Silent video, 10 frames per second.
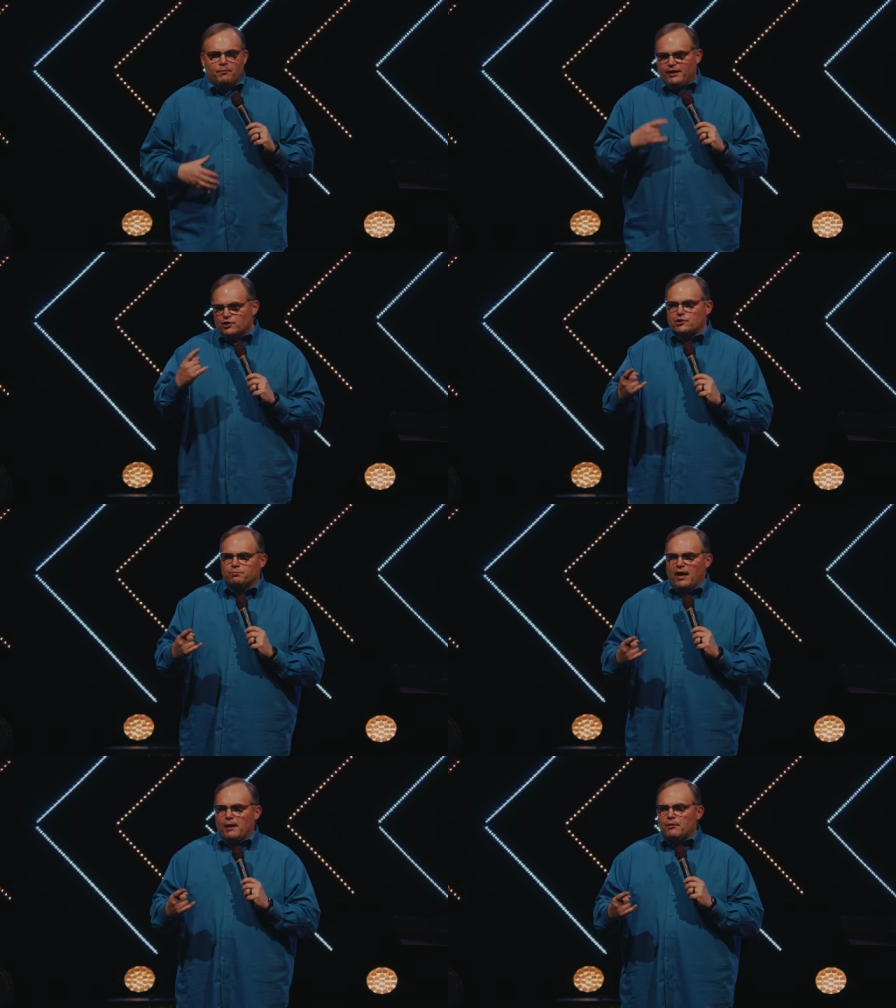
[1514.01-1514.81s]
But here's the
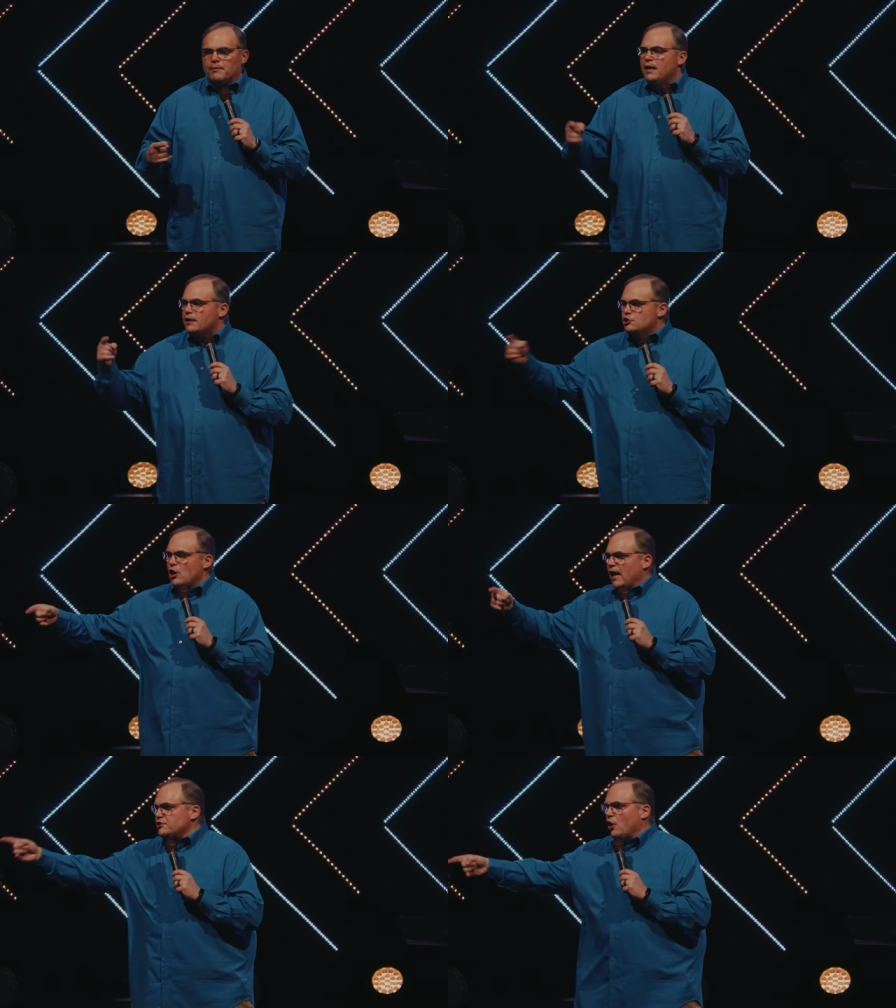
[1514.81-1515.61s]
problem
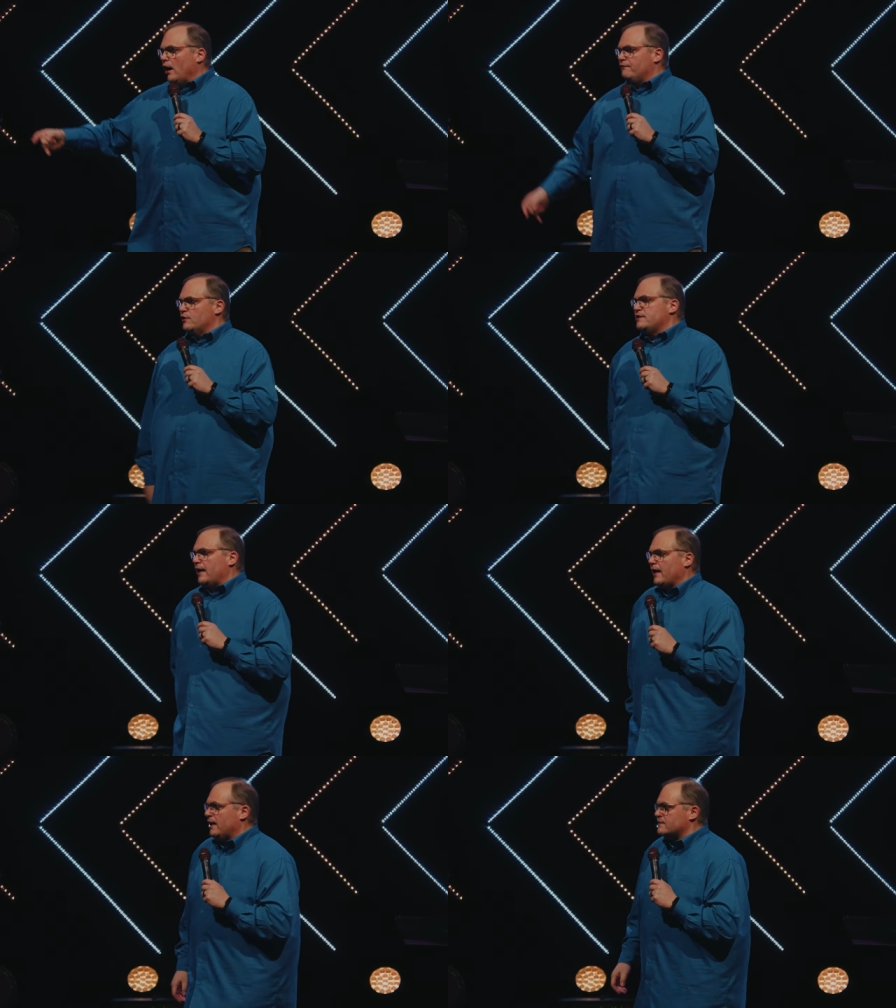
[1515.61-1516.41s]
John taught for
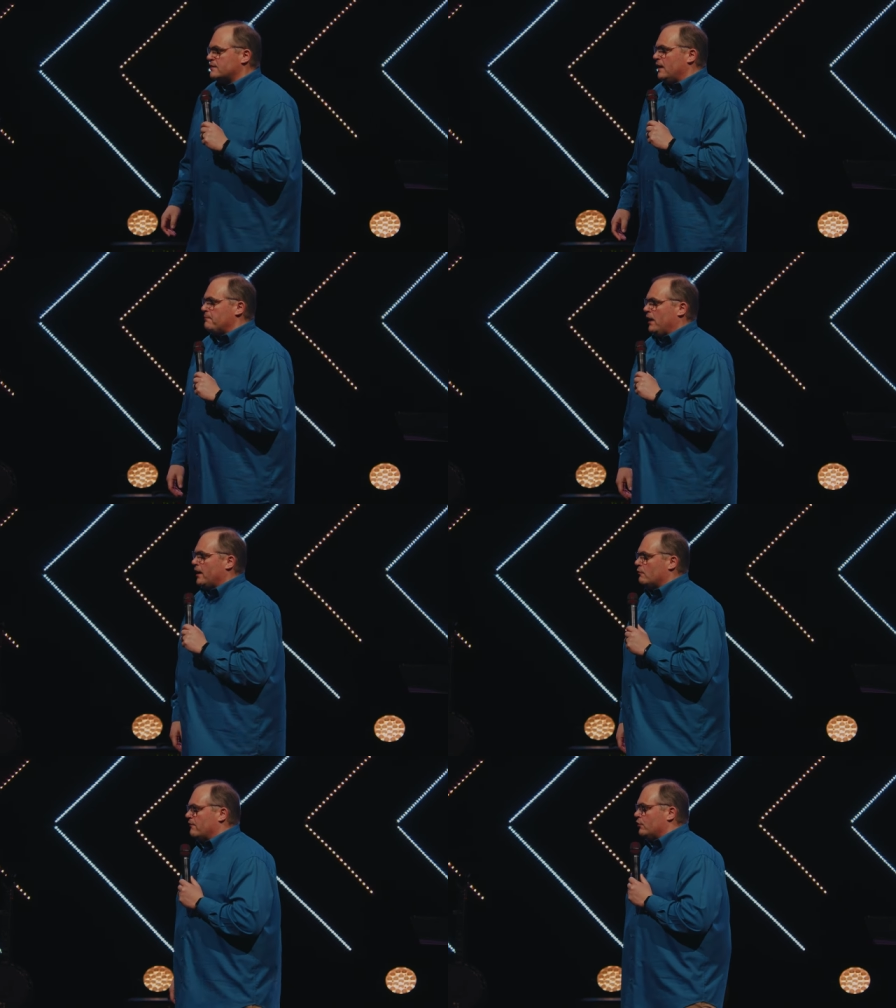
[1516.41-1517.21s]
decades that the
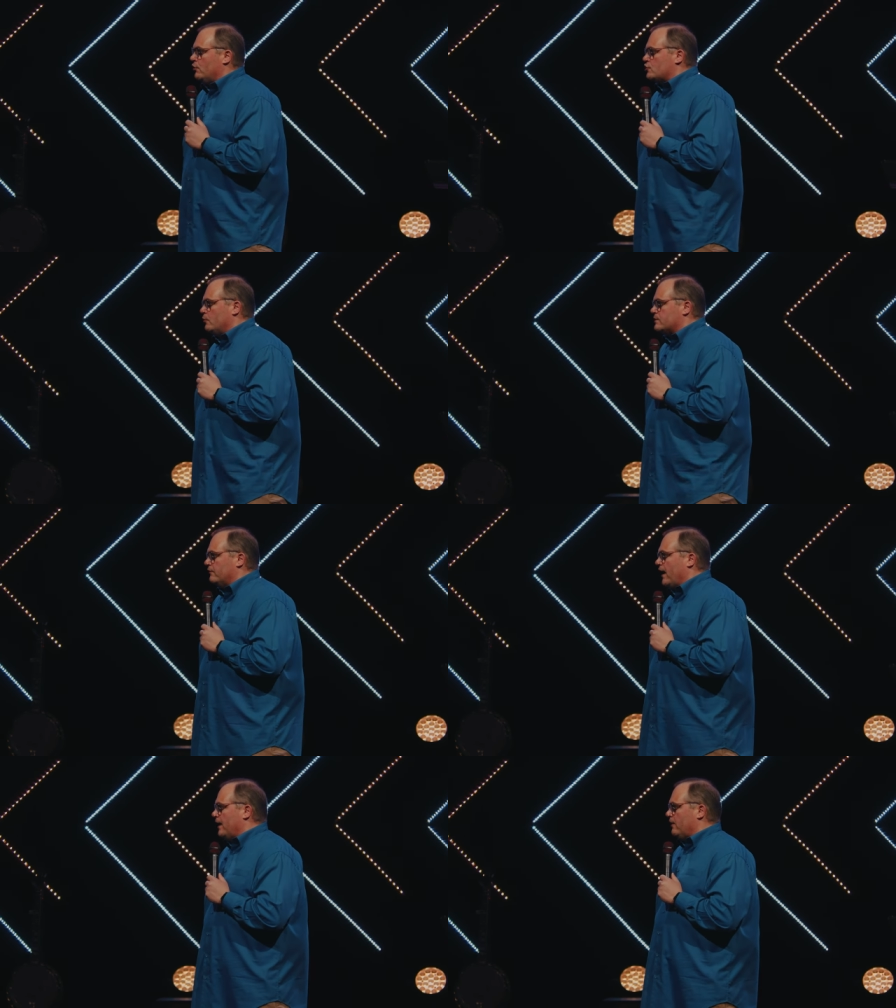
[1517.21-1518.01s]
American Revolution was a
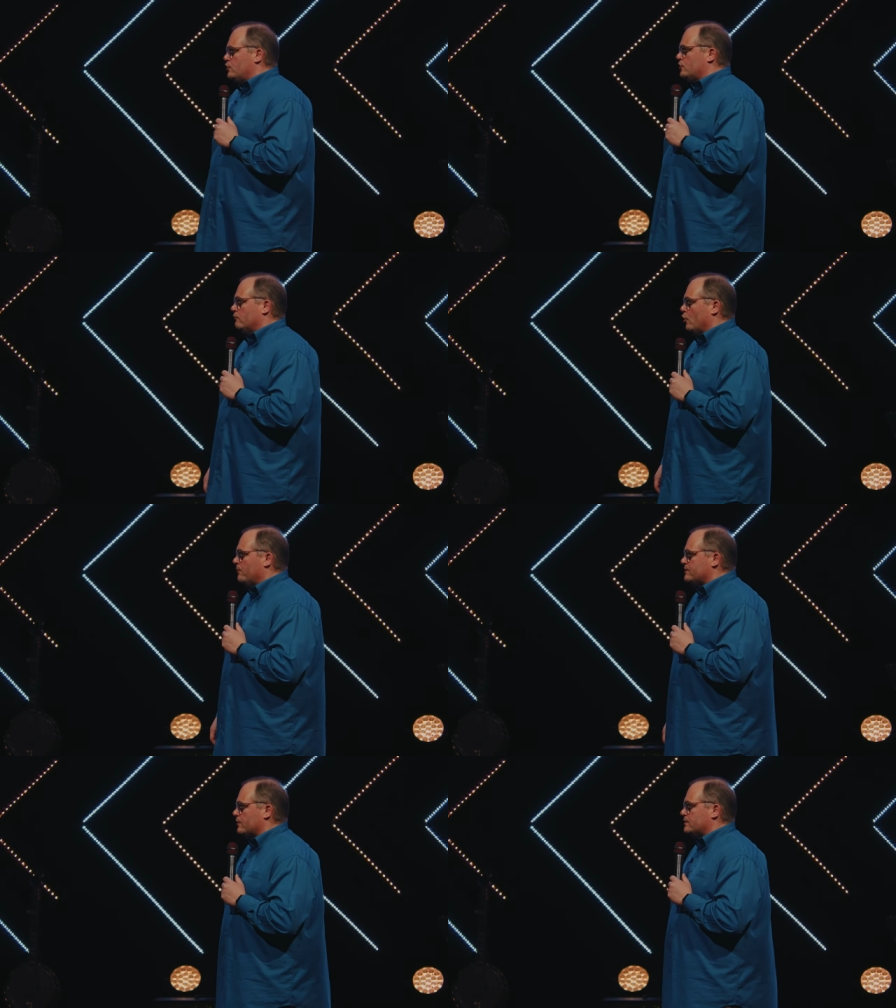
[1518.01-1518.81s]
violation of
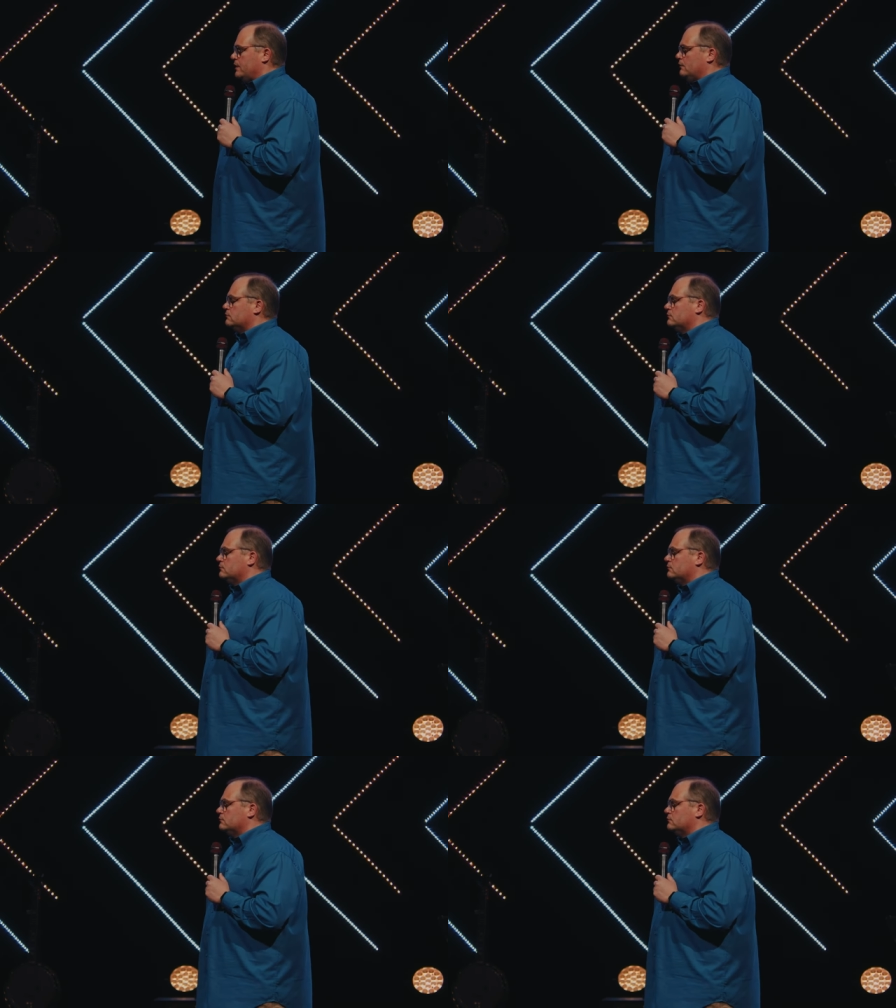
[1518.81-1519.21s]
Romans 13